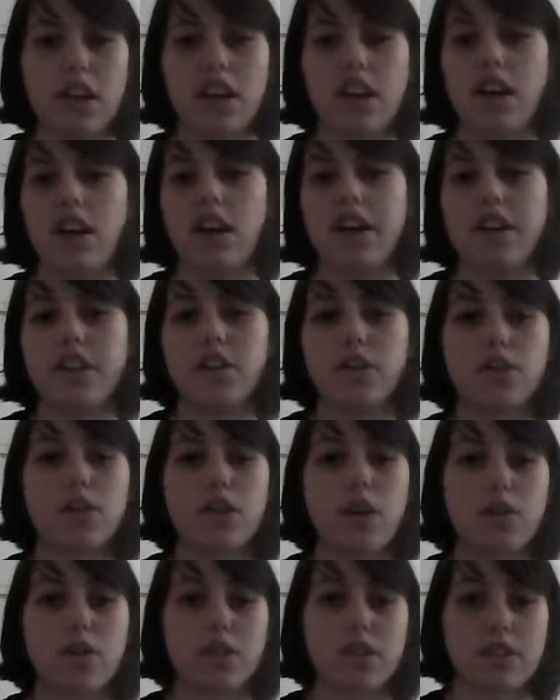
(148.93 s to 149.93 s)
You'll
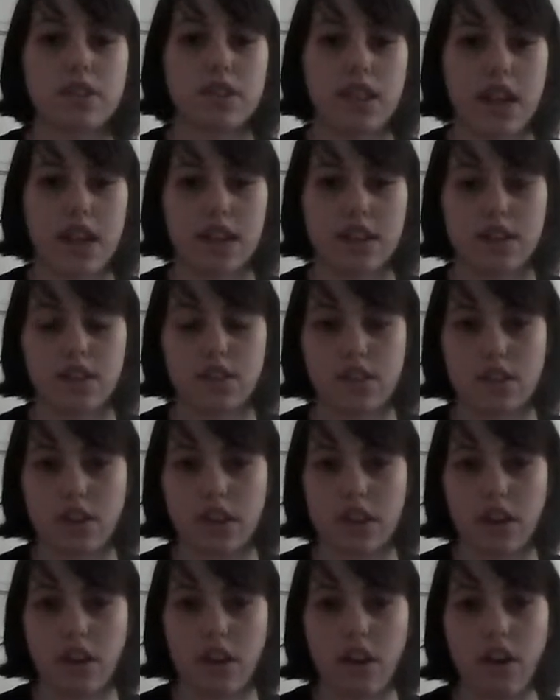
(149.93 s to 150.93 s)
notice that
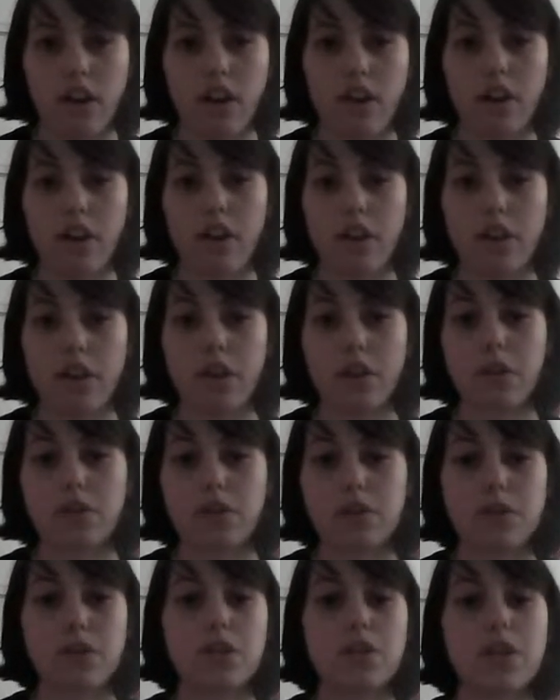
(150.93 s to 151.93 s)
although
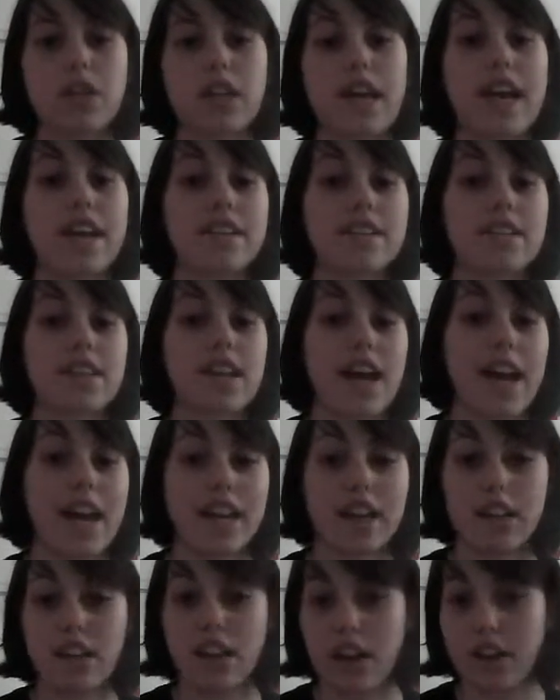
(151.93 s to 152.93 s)
Switzerland has
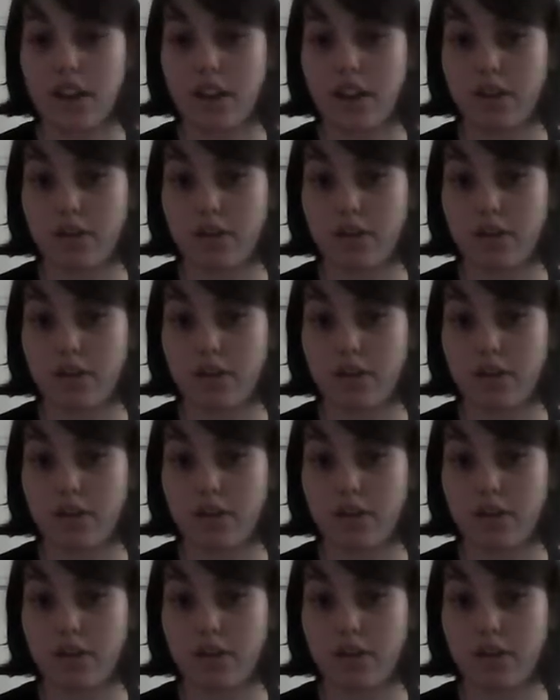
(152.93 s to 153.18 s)
had a lot